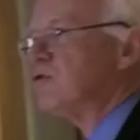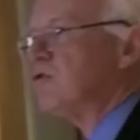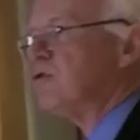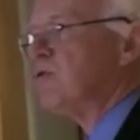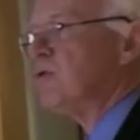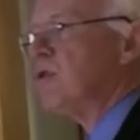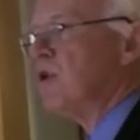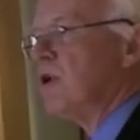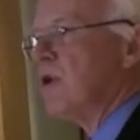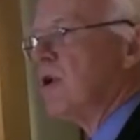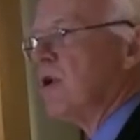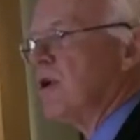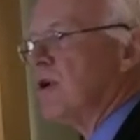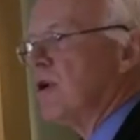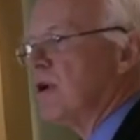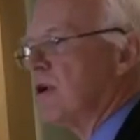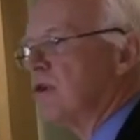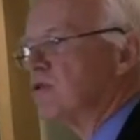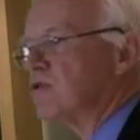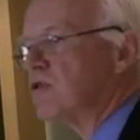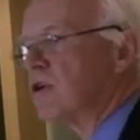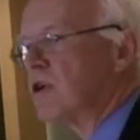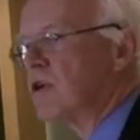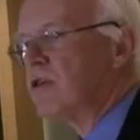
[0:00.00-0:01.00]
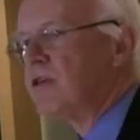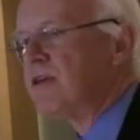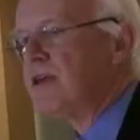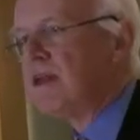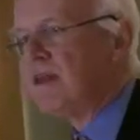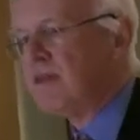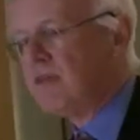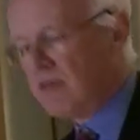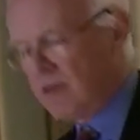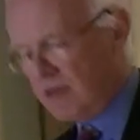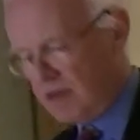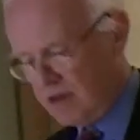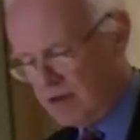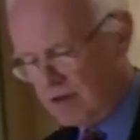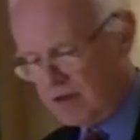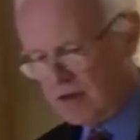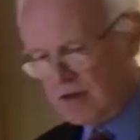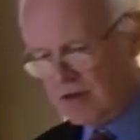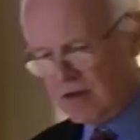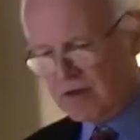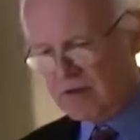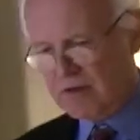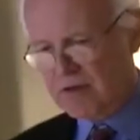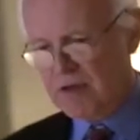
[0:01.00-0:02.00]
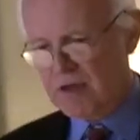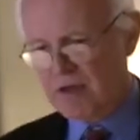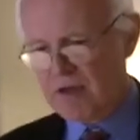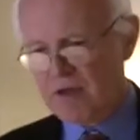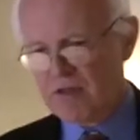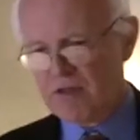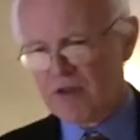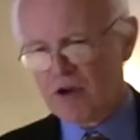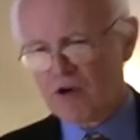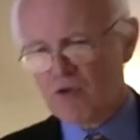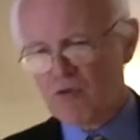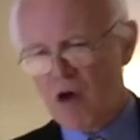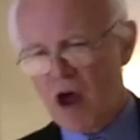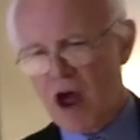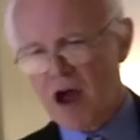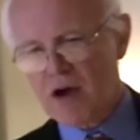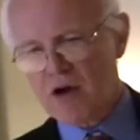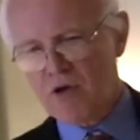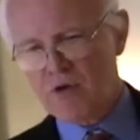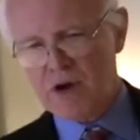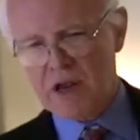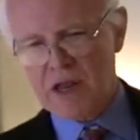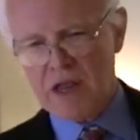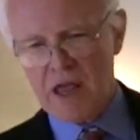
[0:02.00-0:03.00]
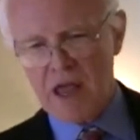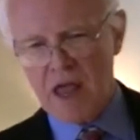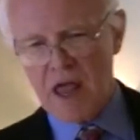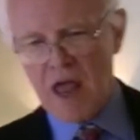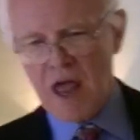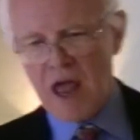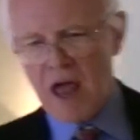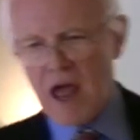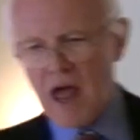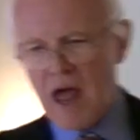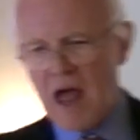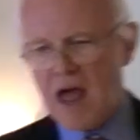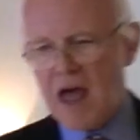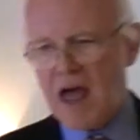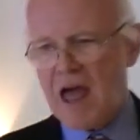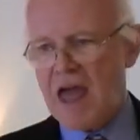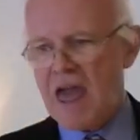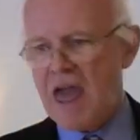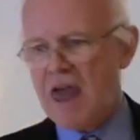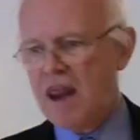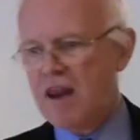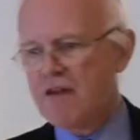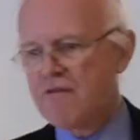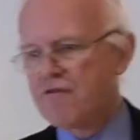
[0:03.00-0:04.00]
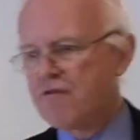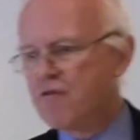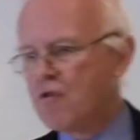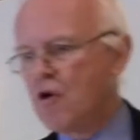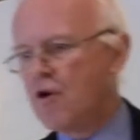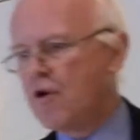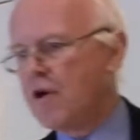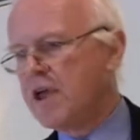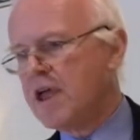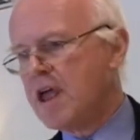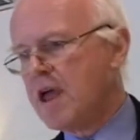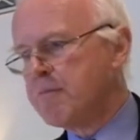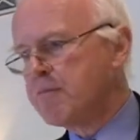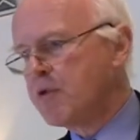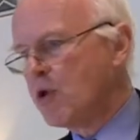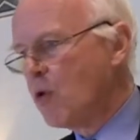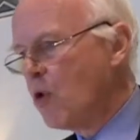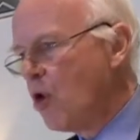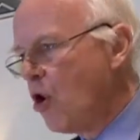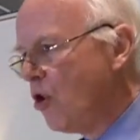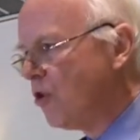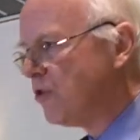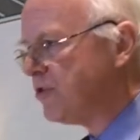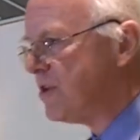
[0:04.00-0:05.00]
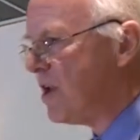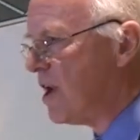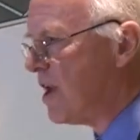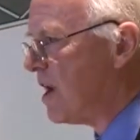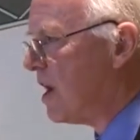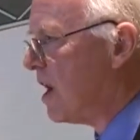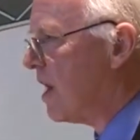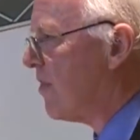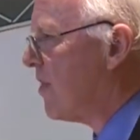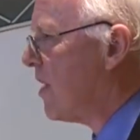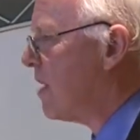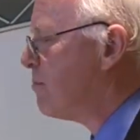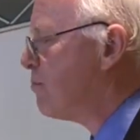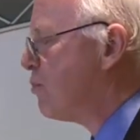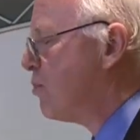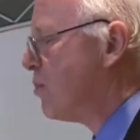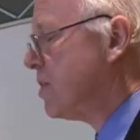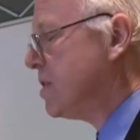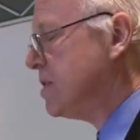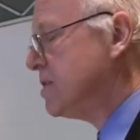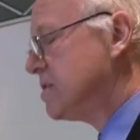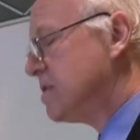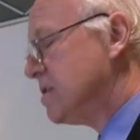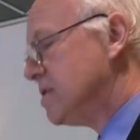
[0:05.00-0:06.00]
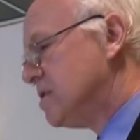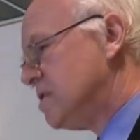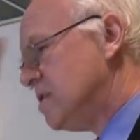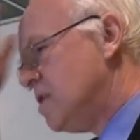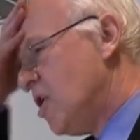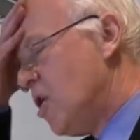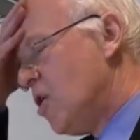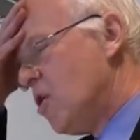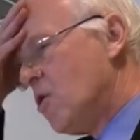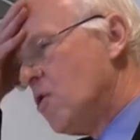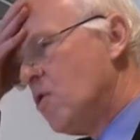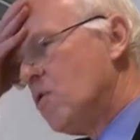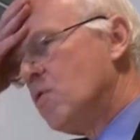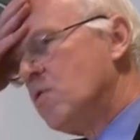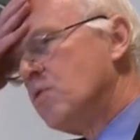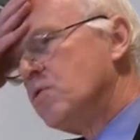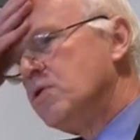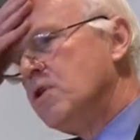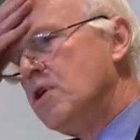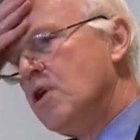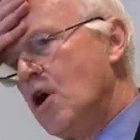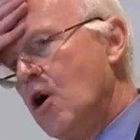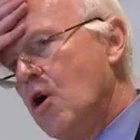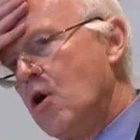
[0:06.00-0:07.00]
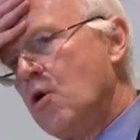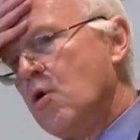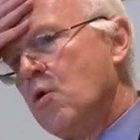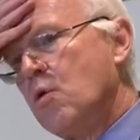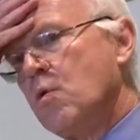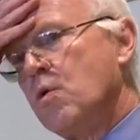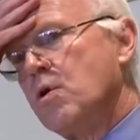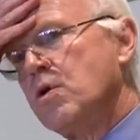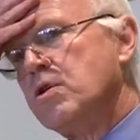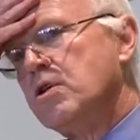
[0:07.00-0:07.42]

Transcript: to to clean the the crockery. Uh, and at 4 a.m. they're all done, and at that point he says, no, no,